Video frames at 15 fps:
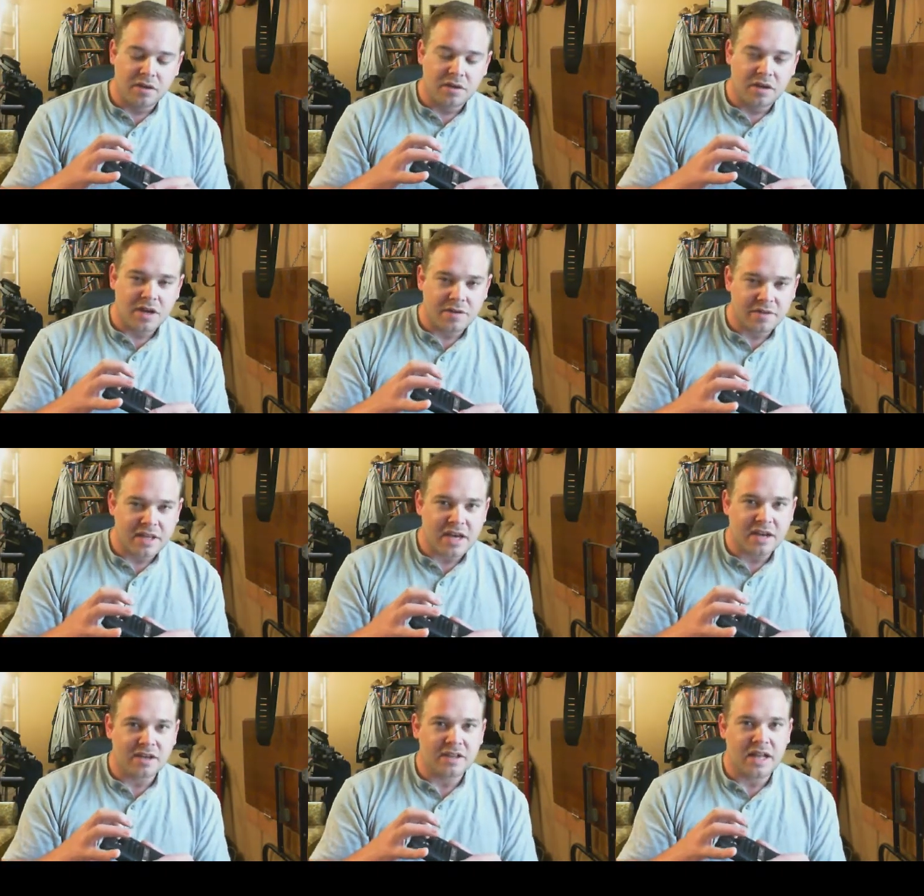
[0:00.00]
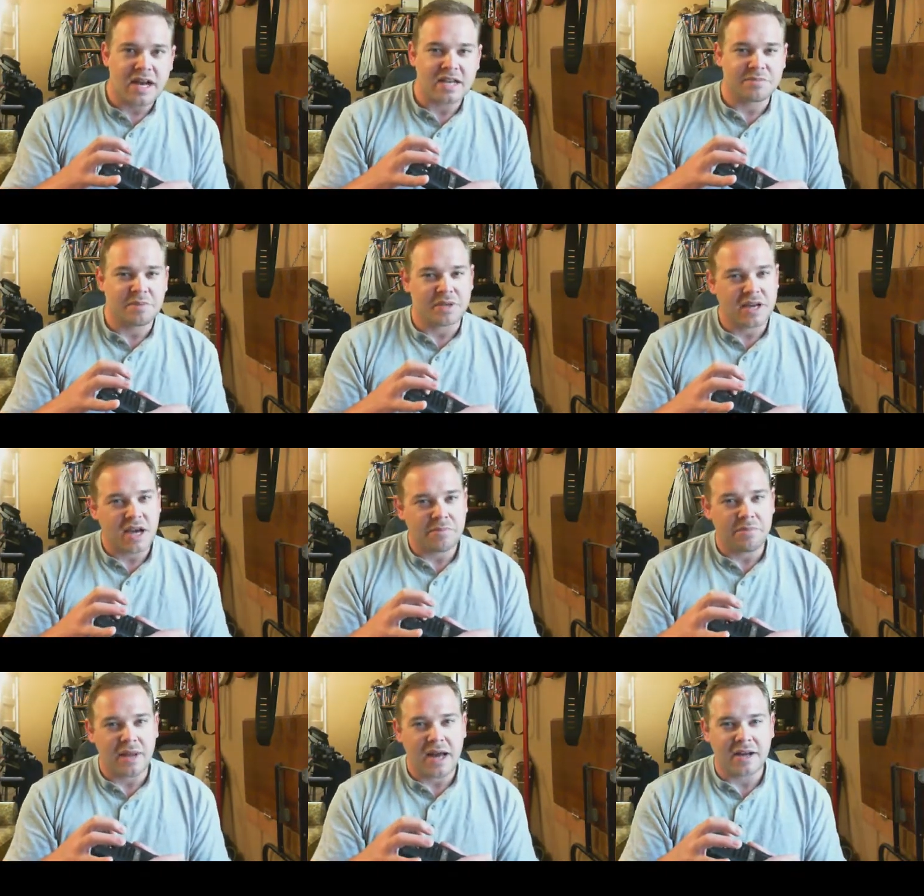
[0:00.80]
cover that in glass but
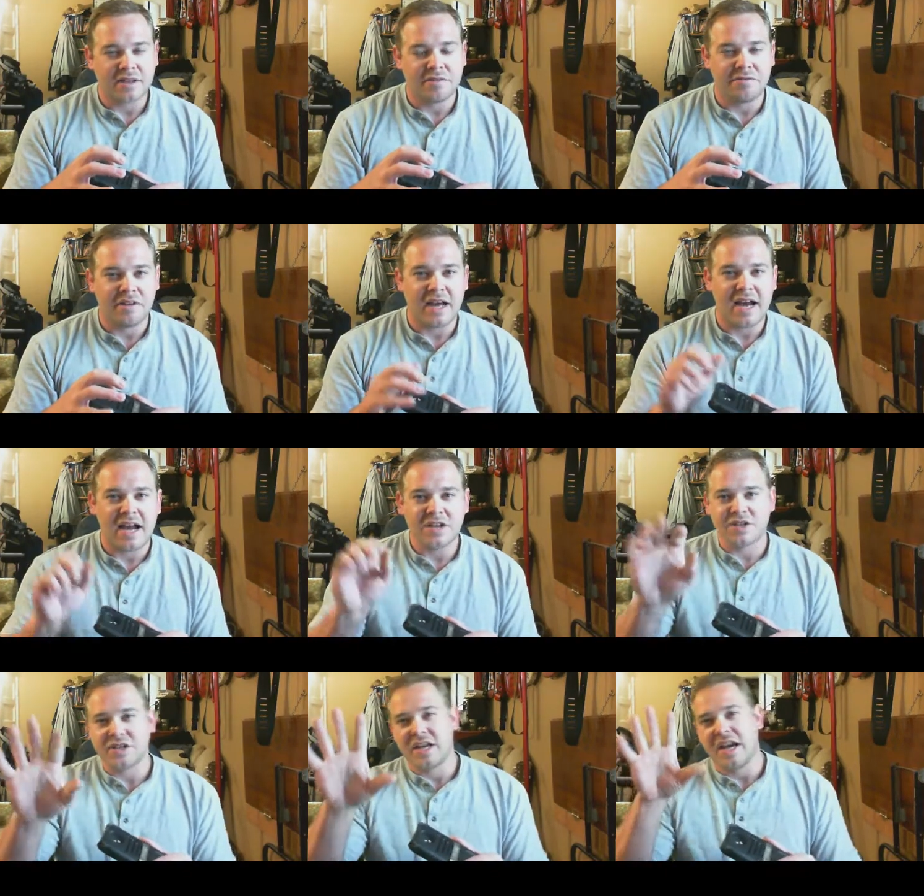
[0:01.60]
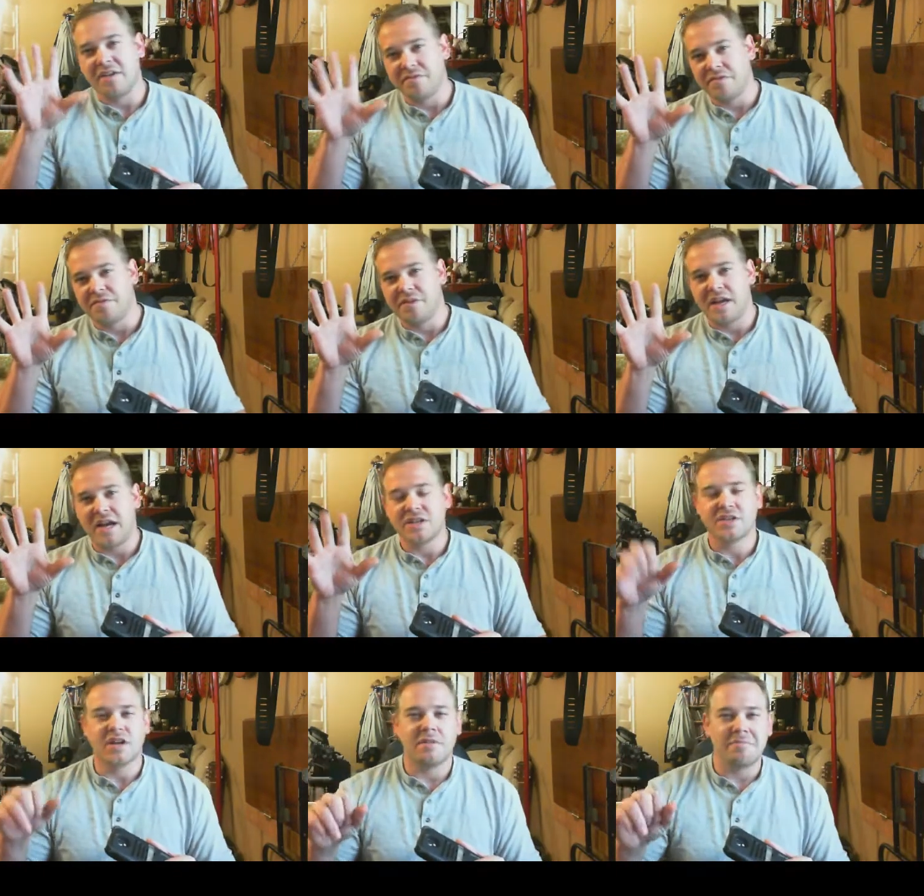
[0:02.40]
not block the flash and have the
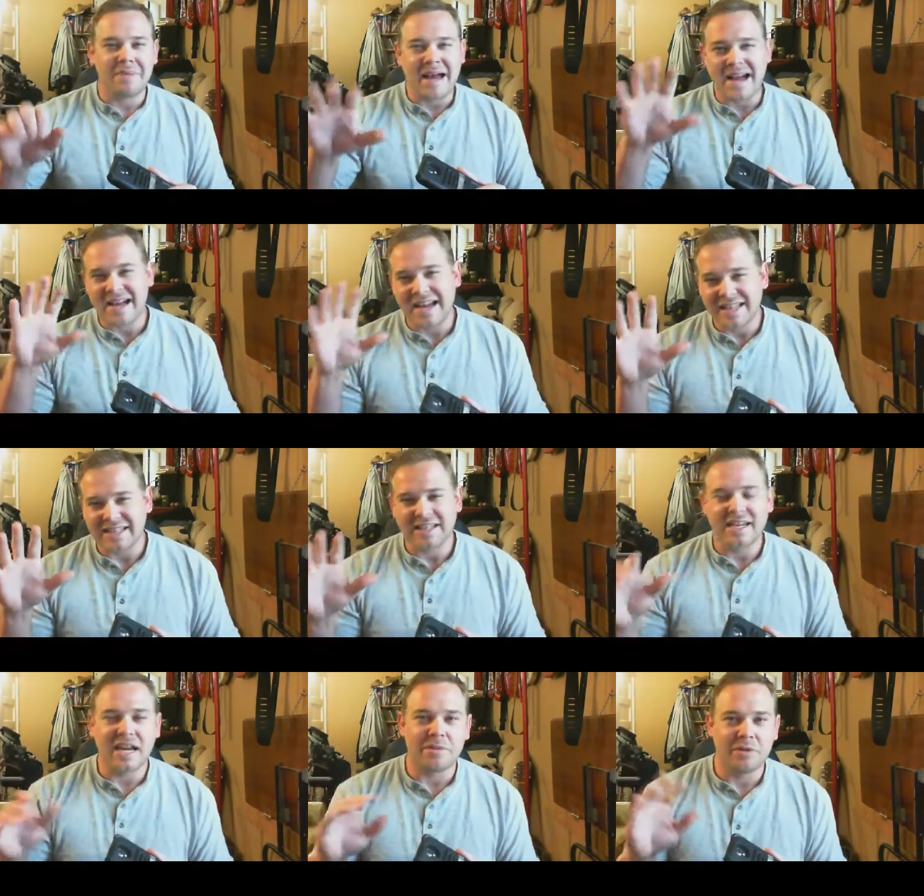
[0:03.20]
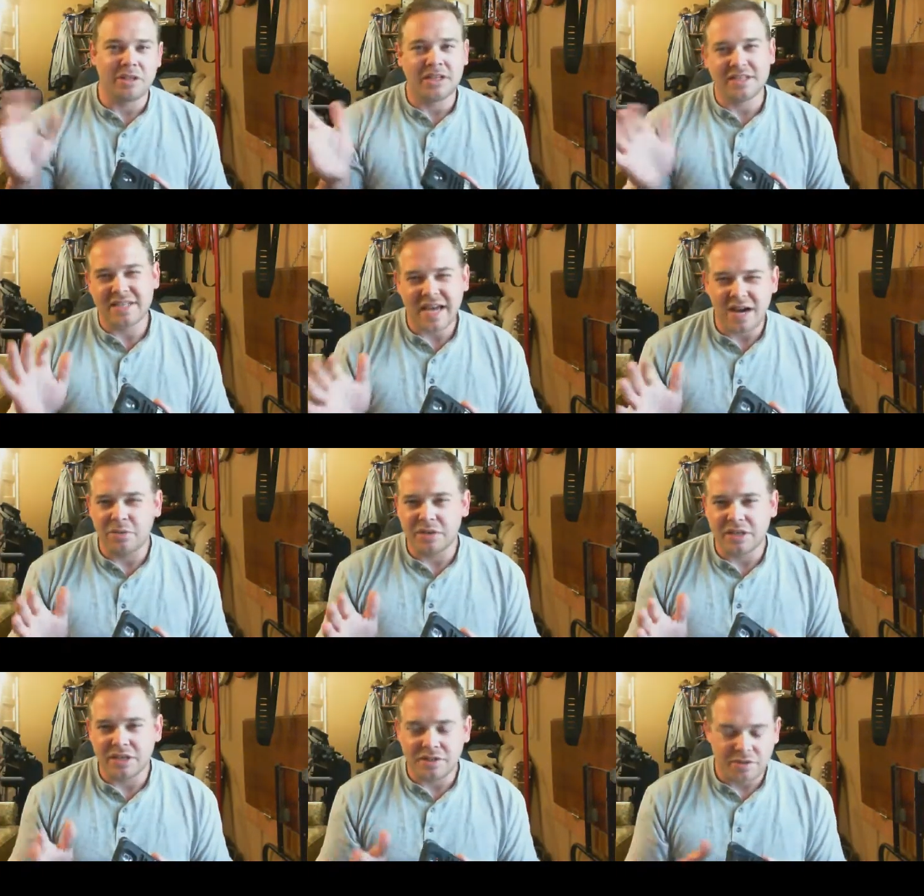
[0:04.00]
flash come back at the camera lens? How
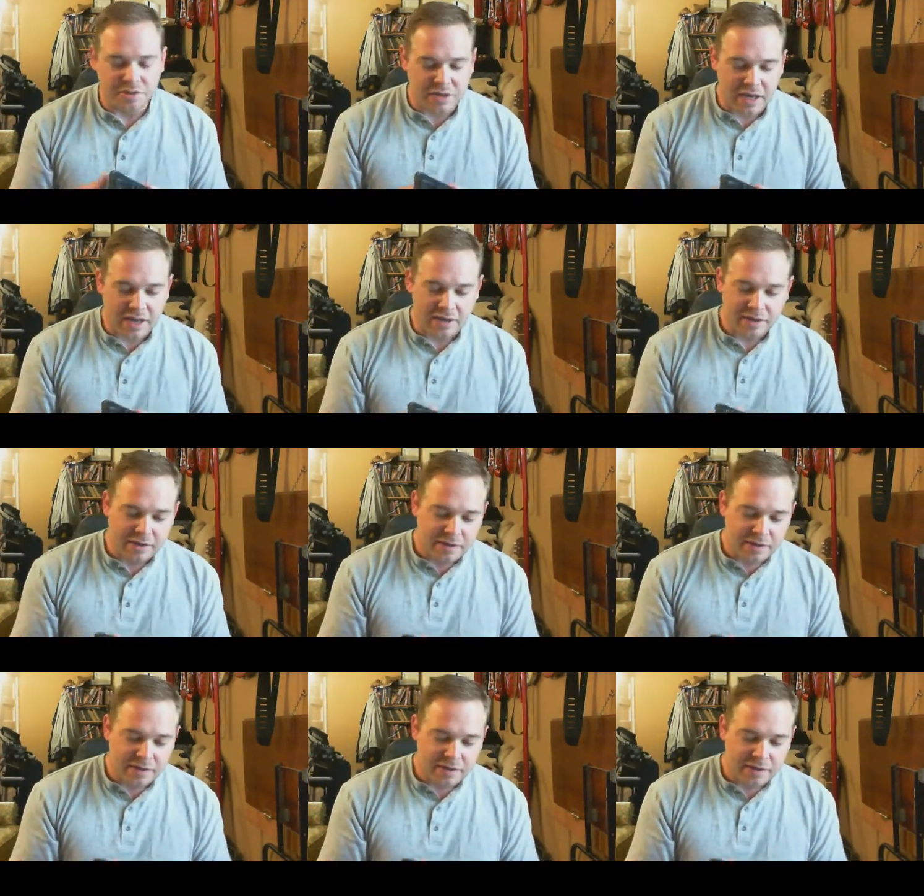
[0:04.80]
would they do that?